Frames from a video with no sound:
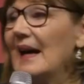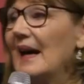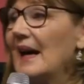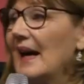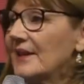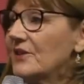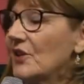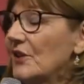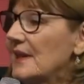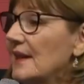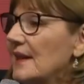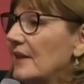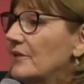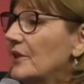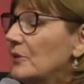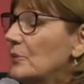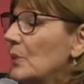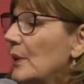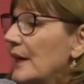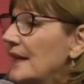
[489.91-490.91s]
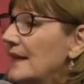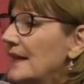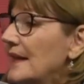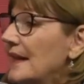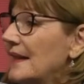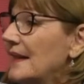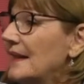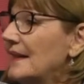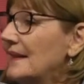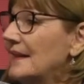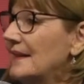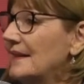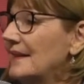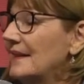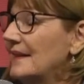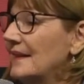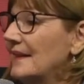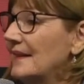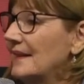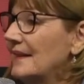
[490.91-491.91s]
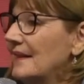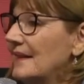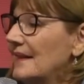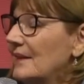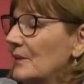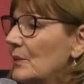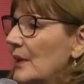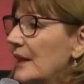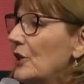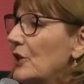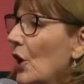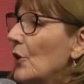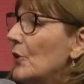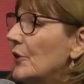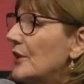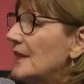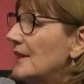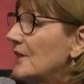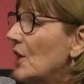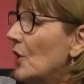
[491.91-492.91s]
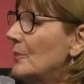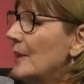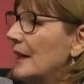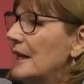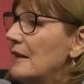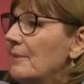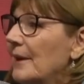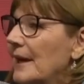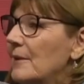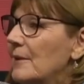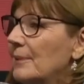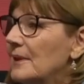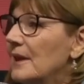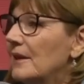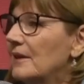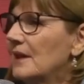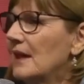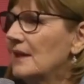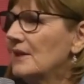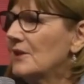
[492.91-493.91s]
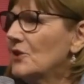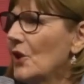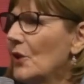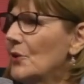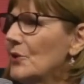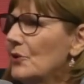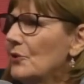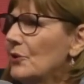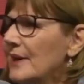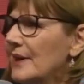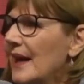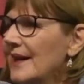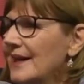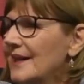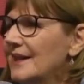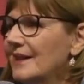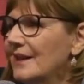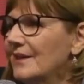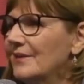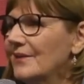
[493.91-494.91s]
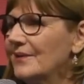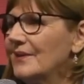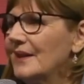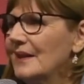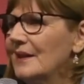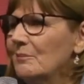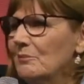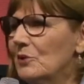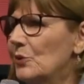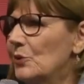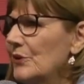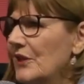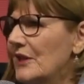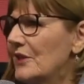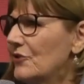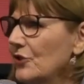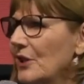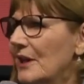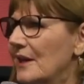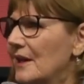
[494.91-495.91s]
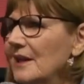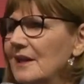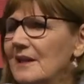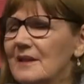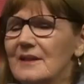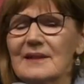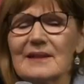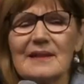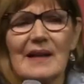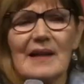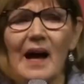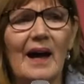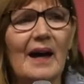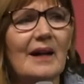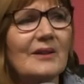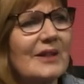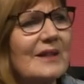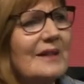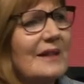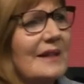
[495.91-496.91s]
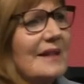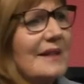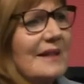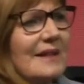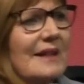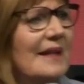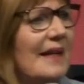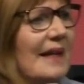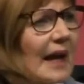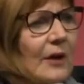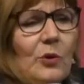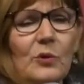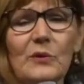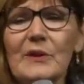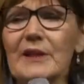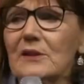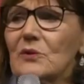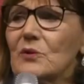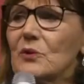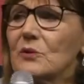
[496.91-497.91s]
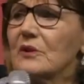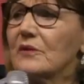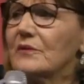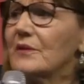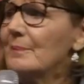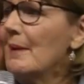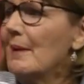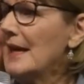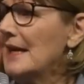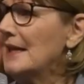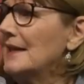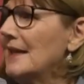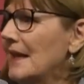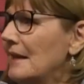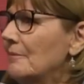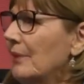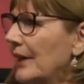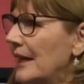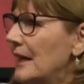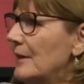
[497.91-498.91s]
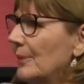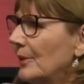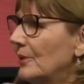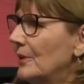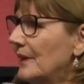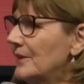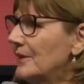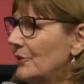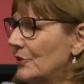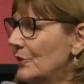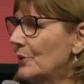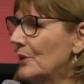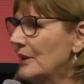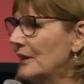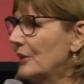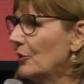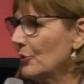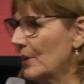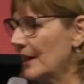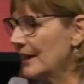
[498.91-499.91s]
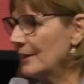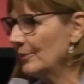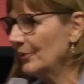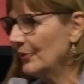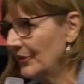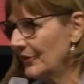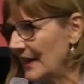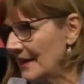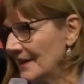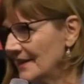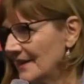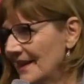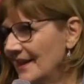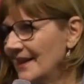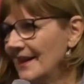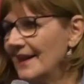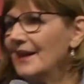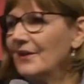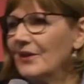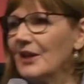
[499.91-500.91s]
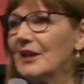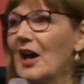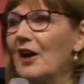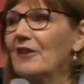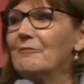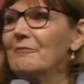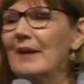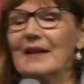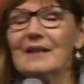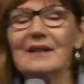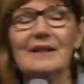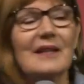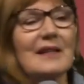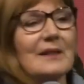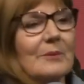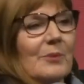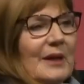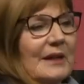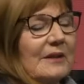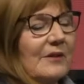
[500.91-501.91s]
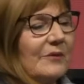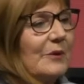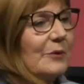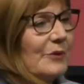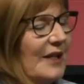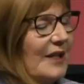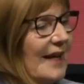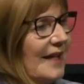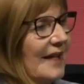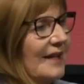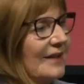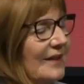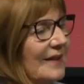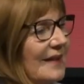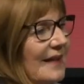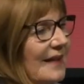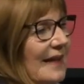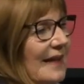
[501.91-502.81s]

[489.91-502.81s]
I just love it when uh, we know that so many people are, are so creative musicians, artists, and all these sort of amazing people that do incredible things that I've met in this wonderful town.